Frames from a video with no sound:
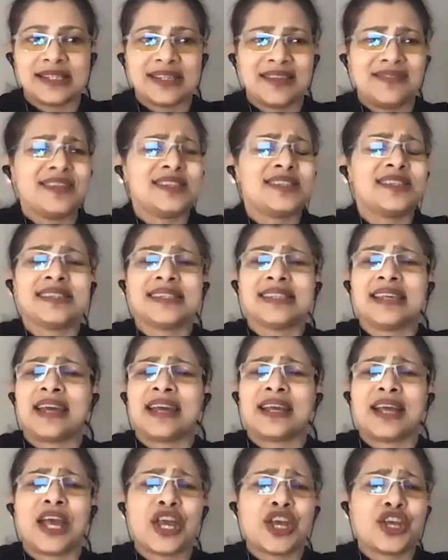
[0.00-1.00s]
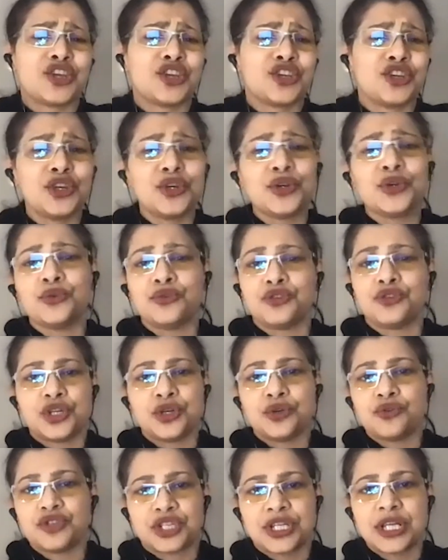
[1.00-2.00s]
And this is like a huge,
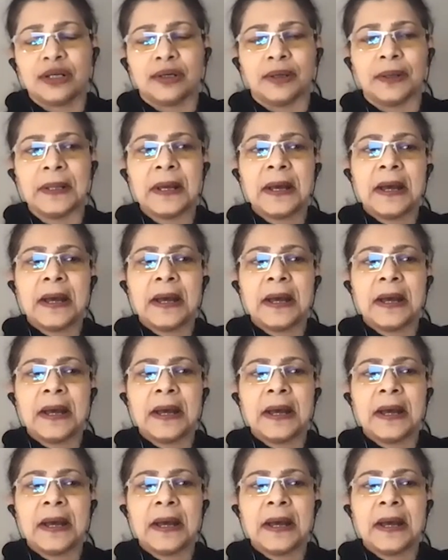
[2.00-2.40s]
huge deal.